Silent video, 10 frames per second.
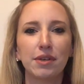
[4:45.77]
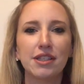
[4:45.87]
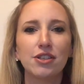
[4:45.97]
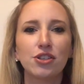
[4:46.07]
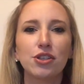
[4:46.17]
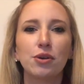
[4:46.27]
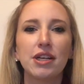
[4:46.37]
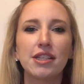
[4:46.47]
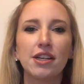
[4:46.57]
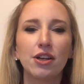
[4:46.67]
because it's just
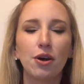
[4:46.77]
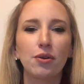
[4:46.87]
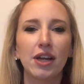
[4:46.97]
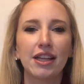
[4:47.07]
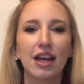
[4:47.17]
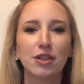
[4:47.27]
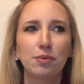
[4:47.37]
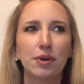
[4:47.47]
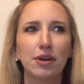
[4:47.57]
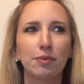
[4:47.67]
crazy to know like that's
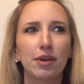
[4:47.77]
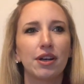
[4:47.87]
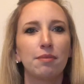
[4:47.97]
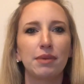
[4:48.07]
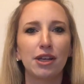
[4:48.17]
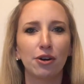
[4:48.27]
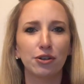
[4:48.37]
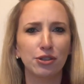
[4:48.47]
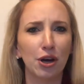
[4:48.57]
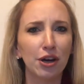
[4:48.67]
where we're gonna meet our
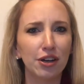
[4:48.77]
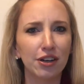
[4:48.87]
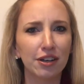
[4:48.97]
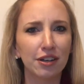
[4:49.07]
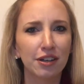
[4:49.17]
daughter.